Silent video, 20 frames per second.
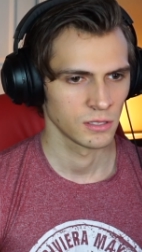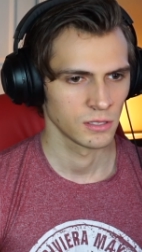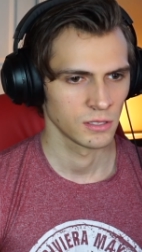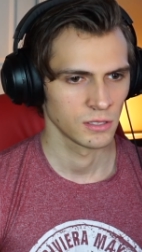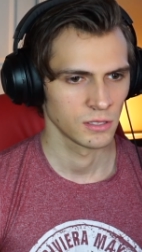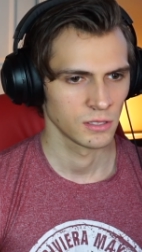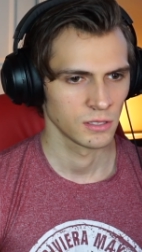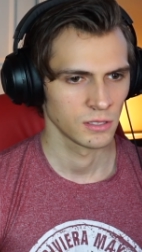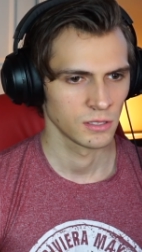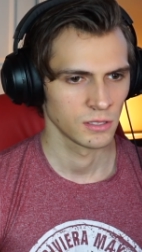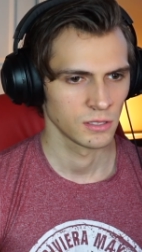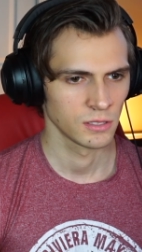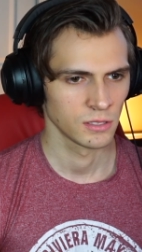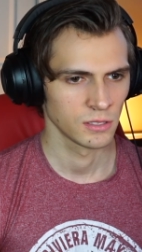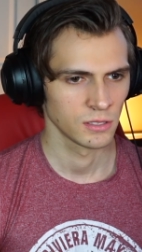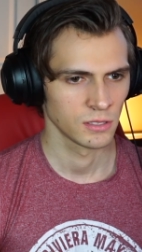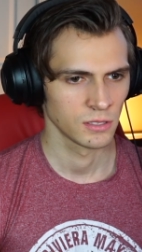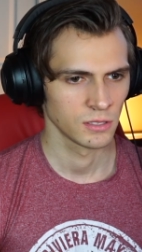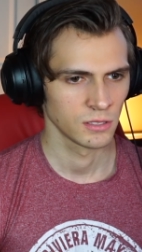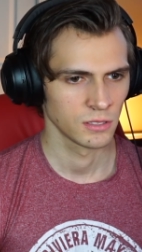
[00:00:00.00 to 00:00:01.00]
believe you
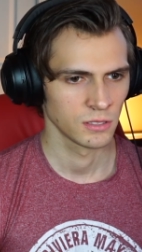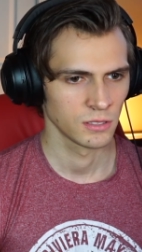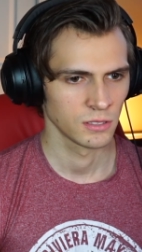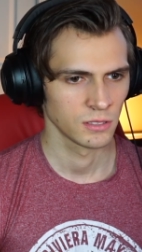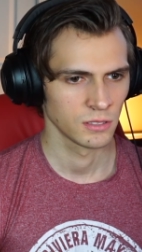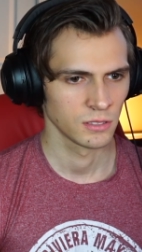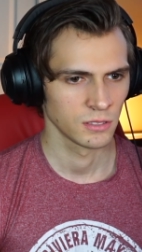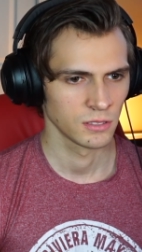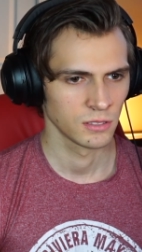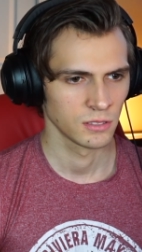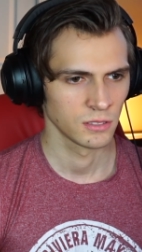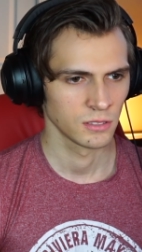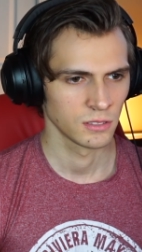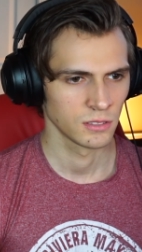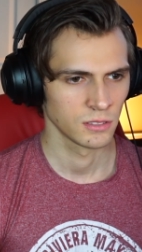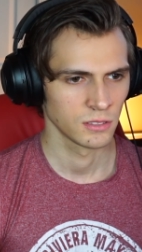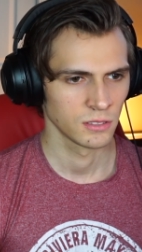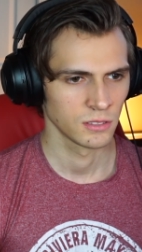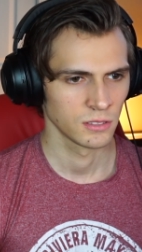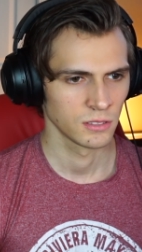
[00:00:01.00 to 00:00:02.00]
are not worthy.
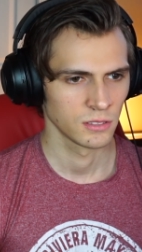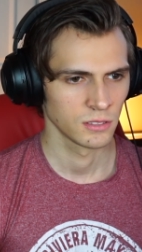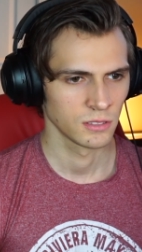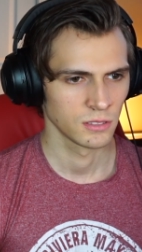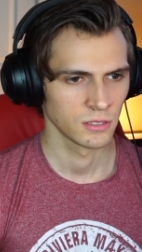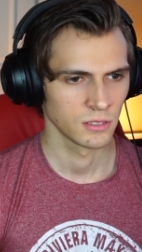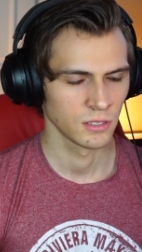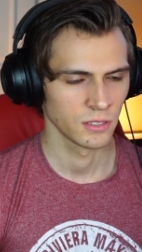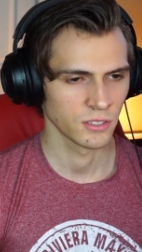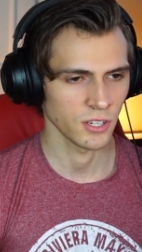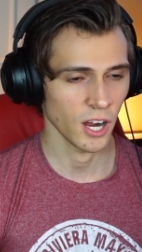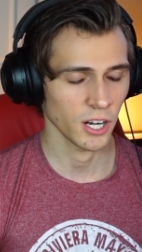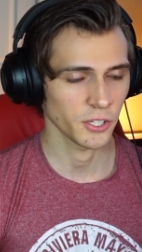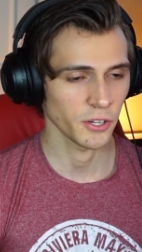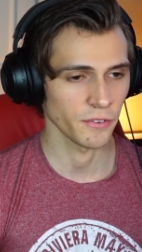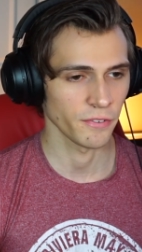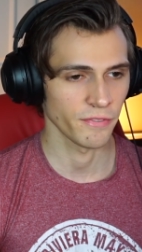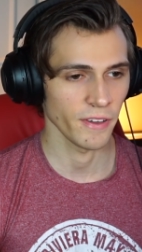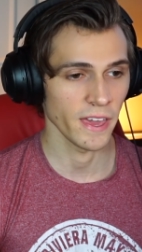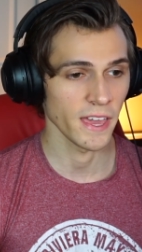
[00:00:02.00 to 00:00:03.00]

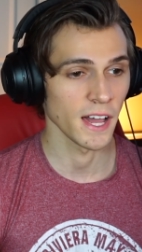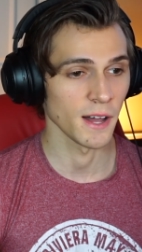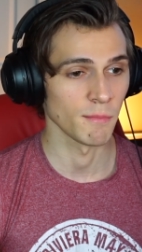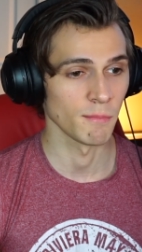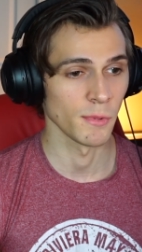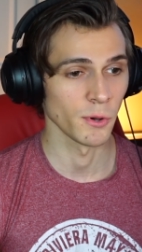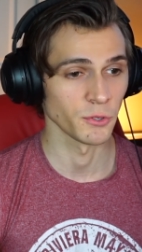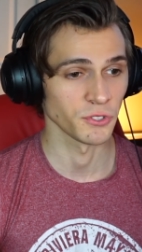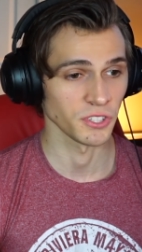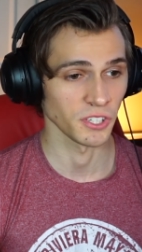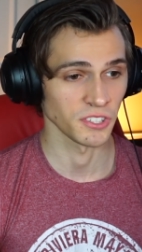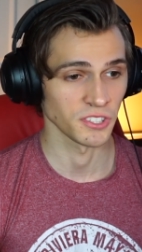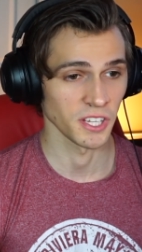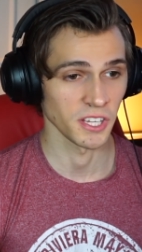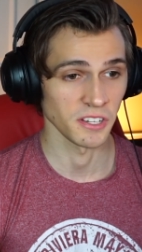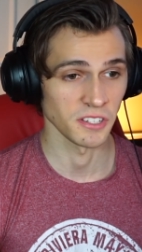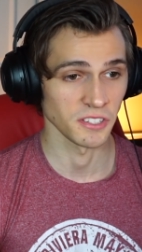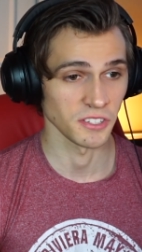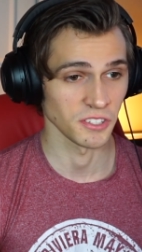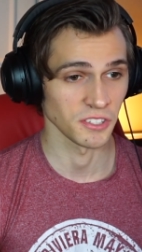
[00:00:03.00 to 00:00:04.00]
Doctor Fate, I'm most
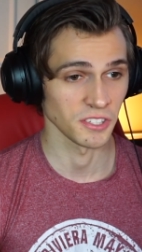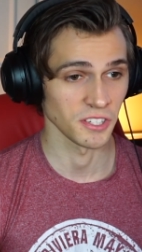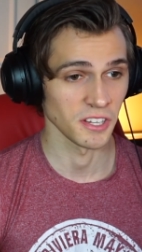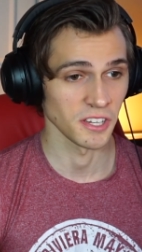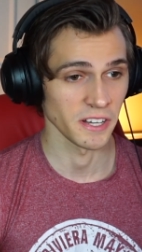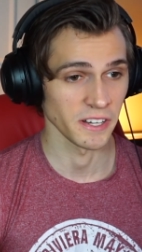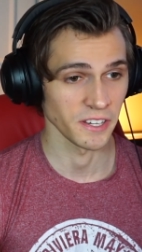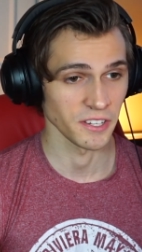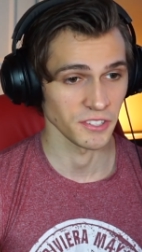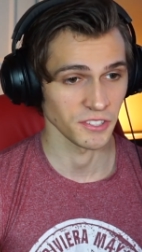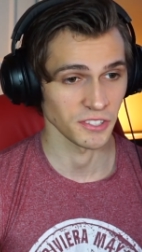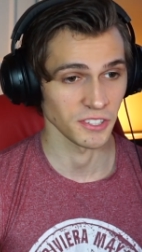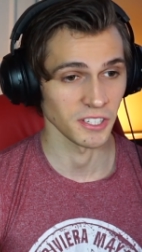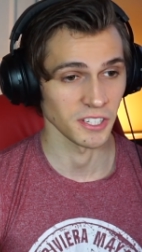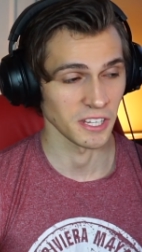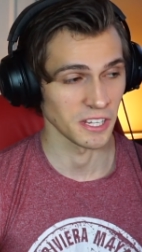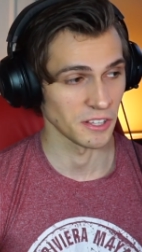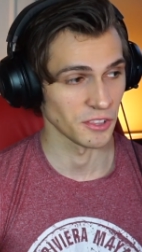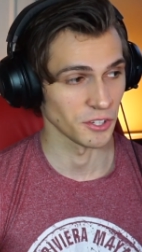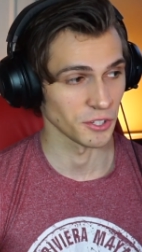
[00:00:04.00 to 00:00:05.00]
excited to see,
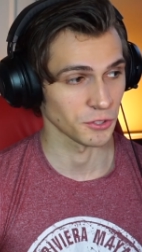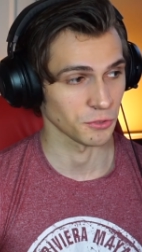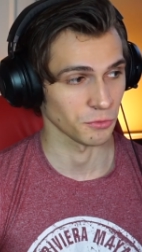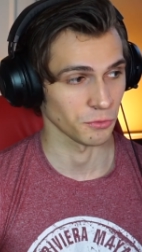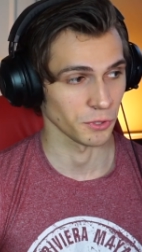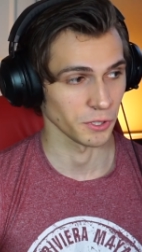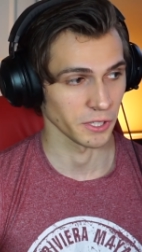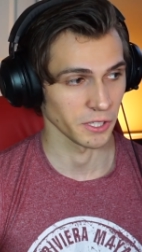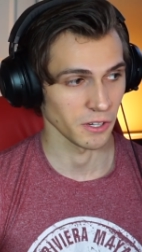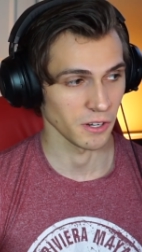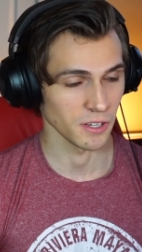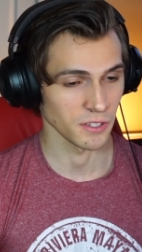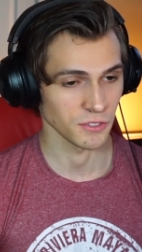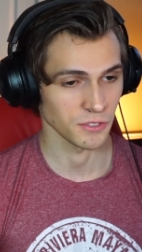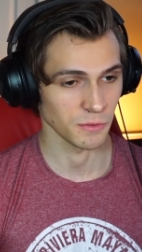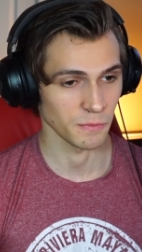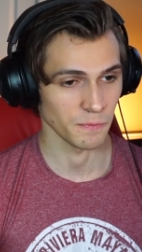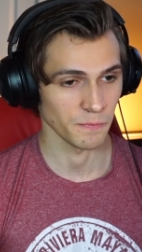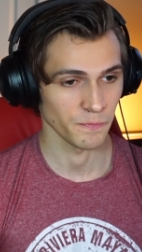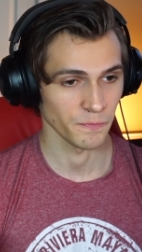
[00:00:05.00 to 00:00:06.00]
honestly. He looks really
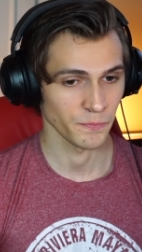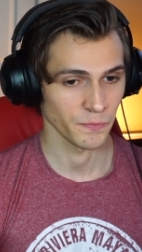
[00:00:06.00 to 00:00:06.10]
awesome.